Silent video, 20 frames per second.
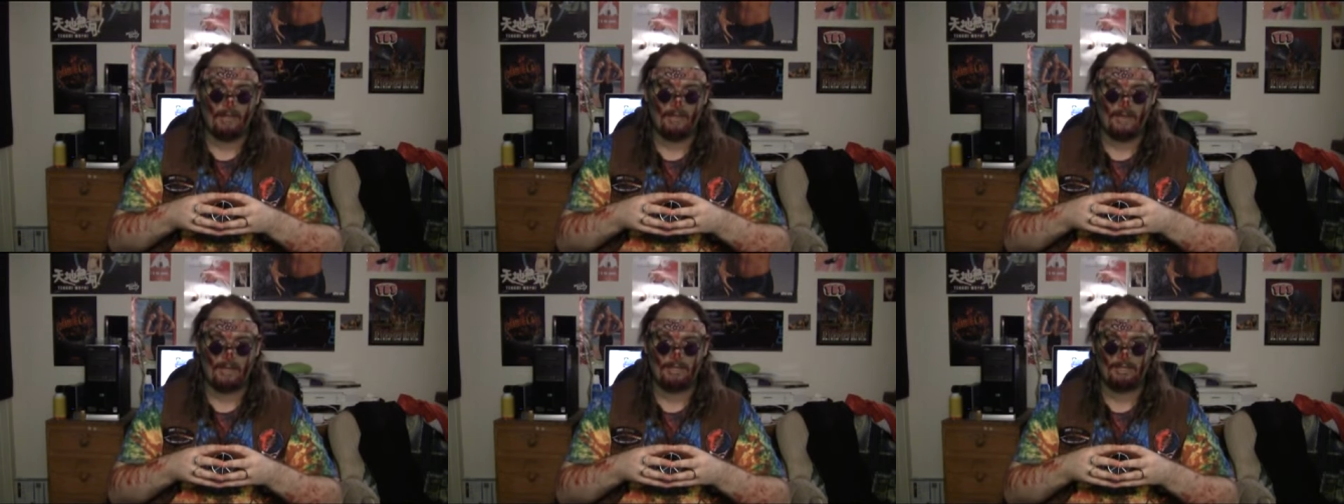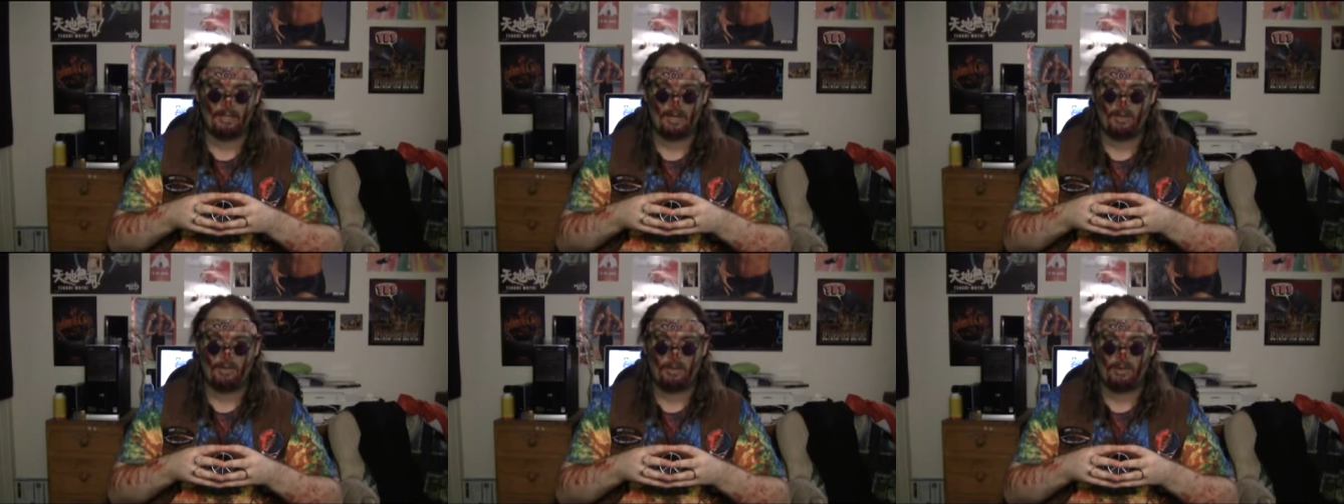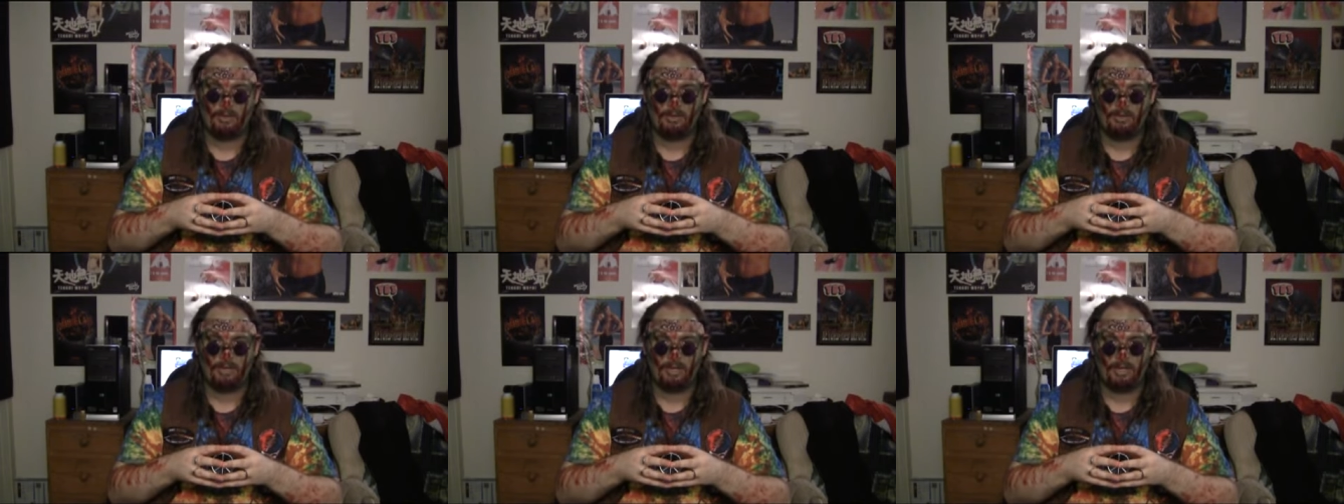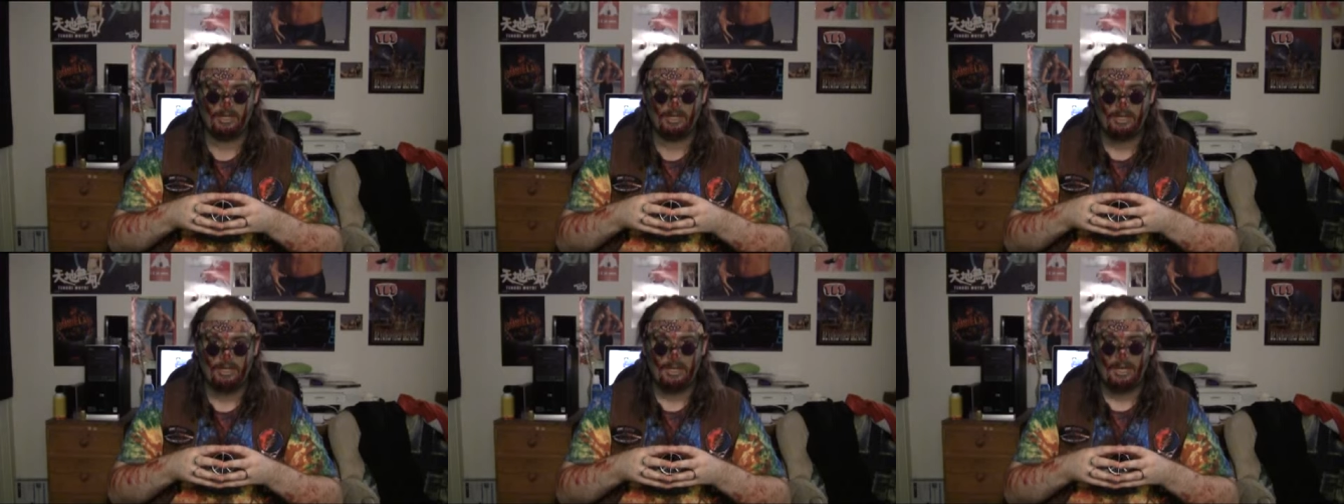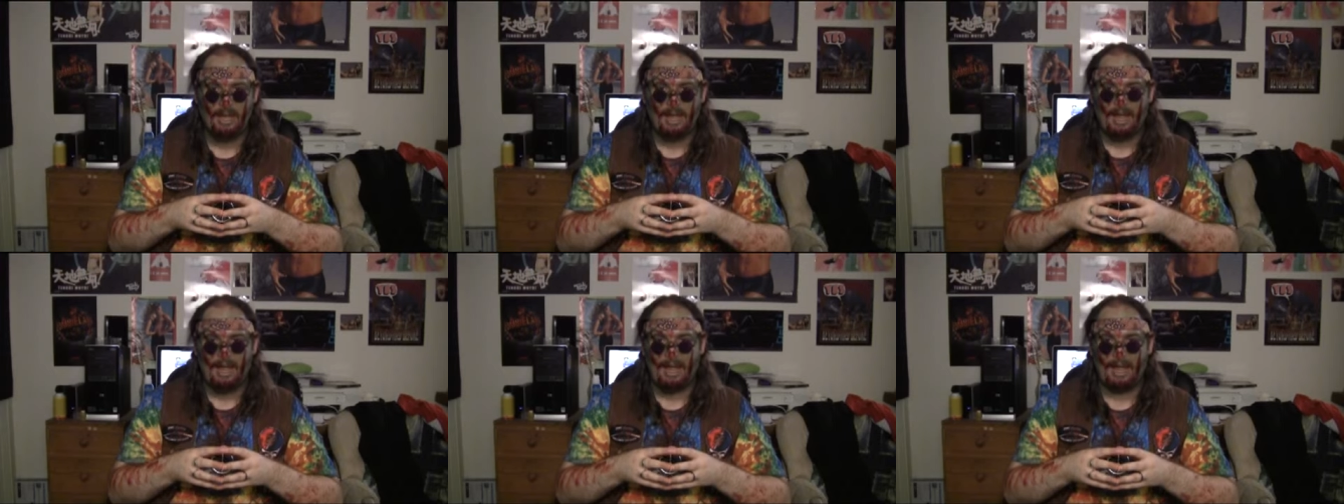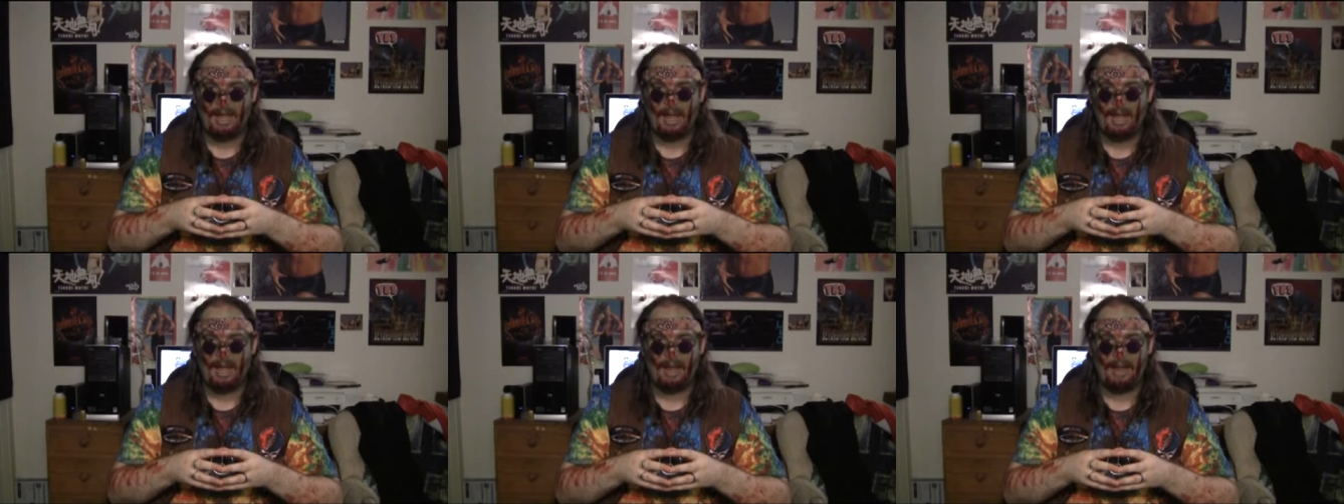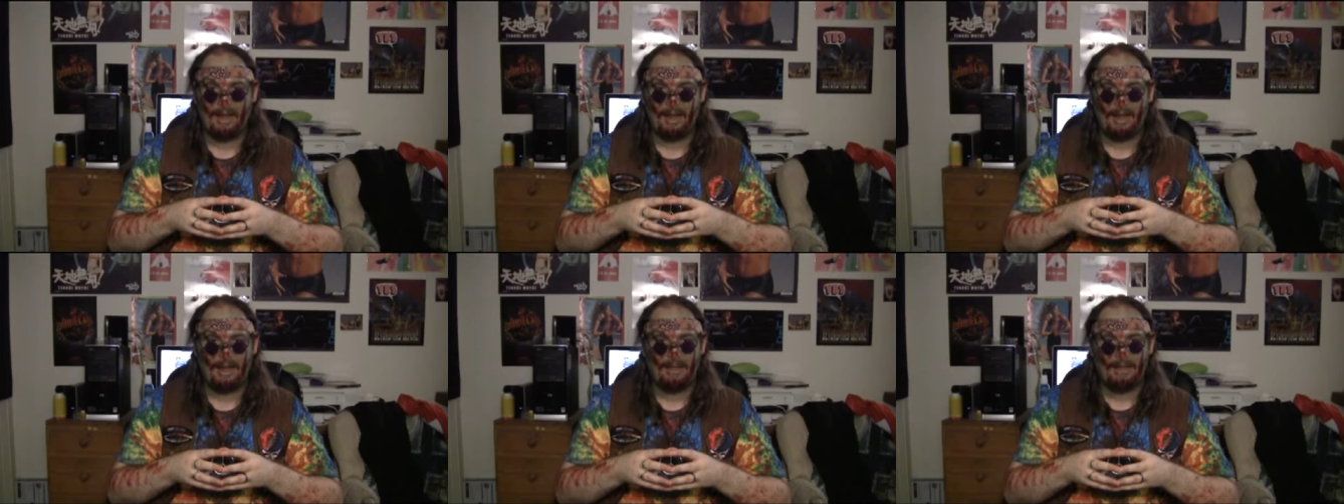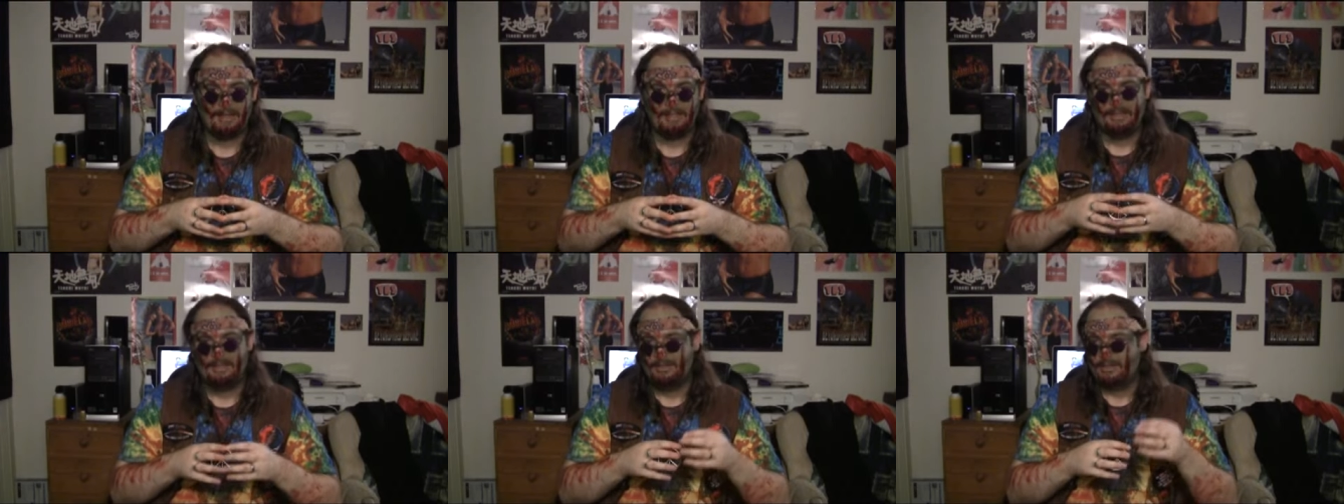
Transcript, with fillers: and that's all well and good. And uh,